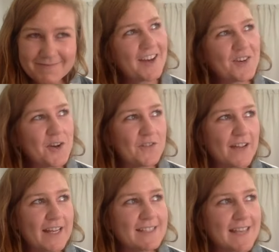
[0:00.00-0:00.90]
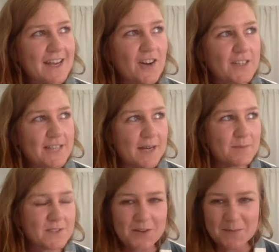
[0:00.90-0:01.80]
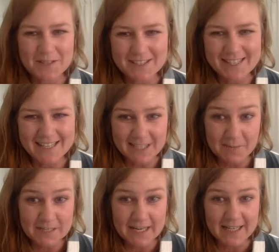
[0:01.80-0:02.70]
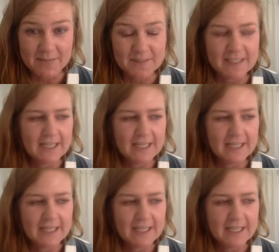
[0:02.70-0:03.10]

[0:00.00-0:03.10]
I don't know if I can say all the time. So I'm going to say sometimes